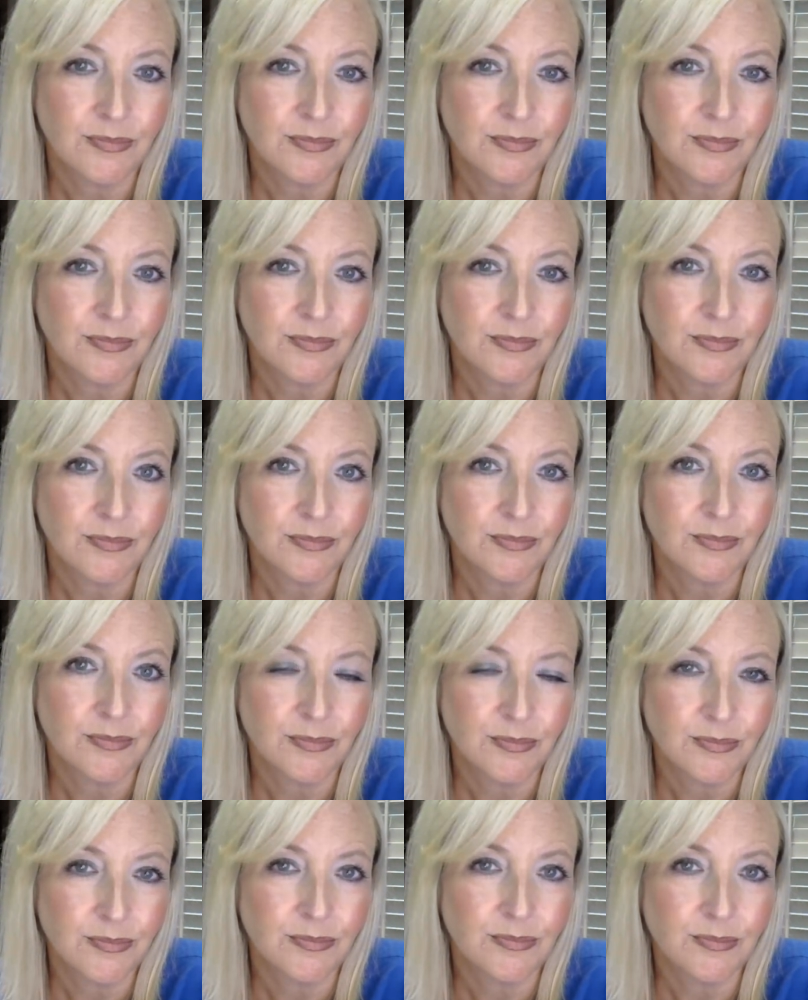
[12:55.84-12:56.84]

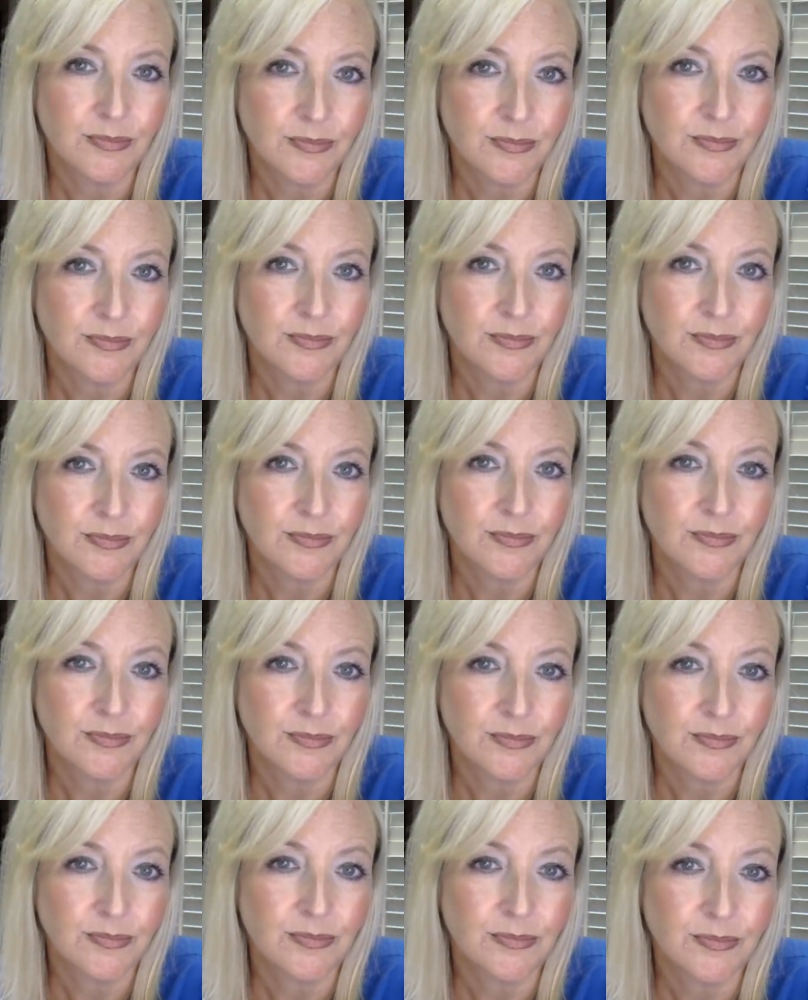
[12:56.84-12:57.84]

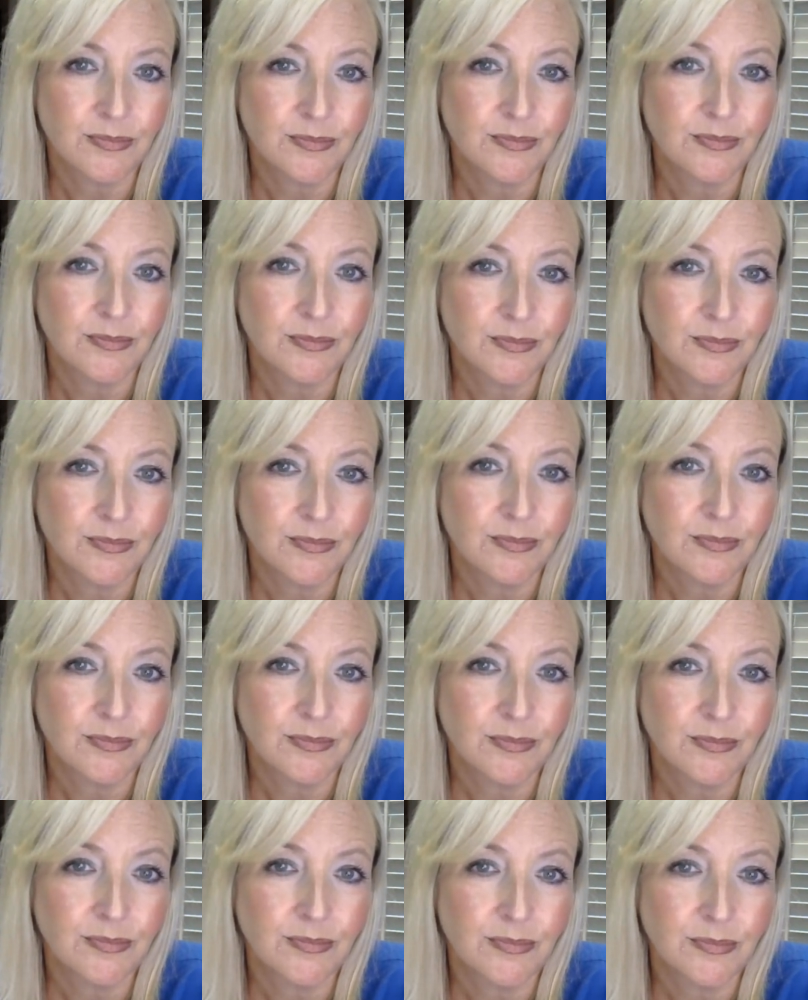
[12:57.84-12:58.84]

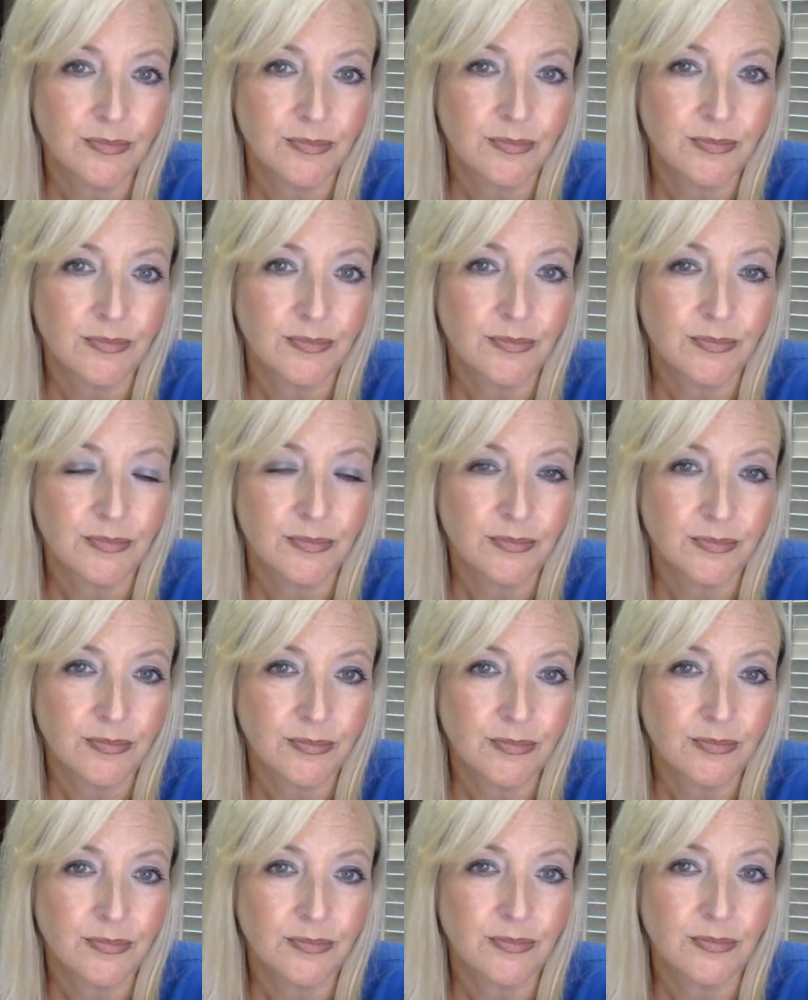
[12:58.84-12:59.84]

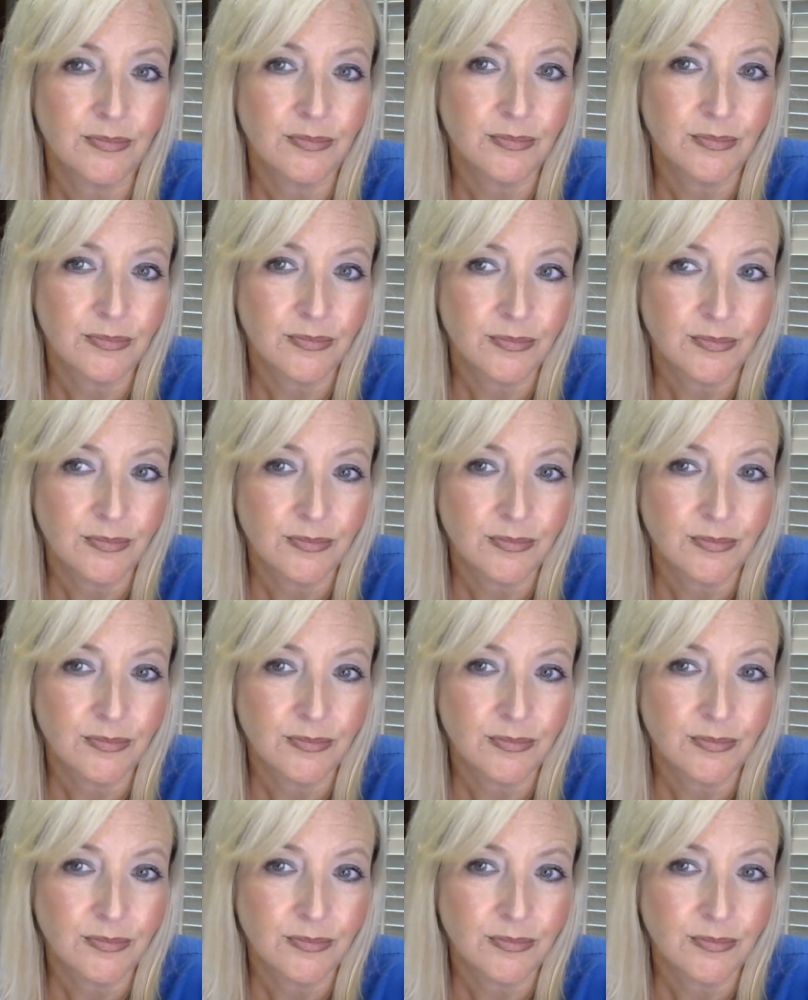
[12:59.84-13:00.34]
(silent)